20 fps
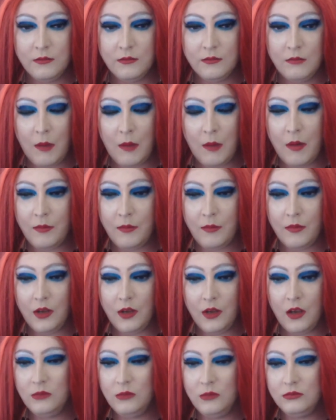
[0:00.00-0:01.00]
my mum,
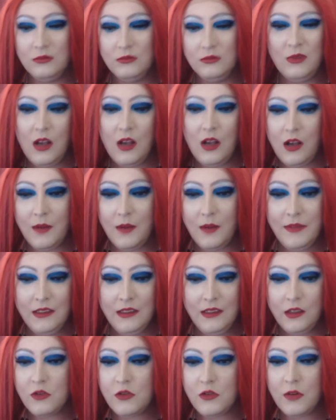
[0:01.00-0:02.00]
oh well, I
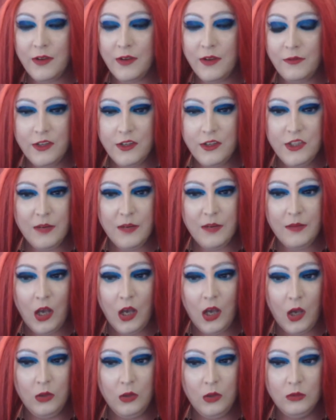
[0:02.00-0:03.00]
mean, I drop my friend Gemma
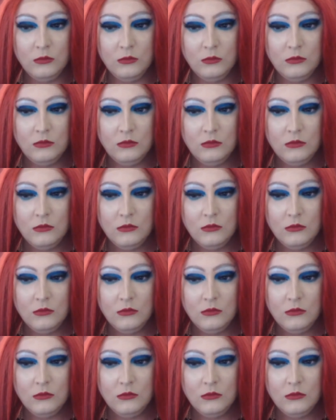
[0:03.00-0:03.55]
home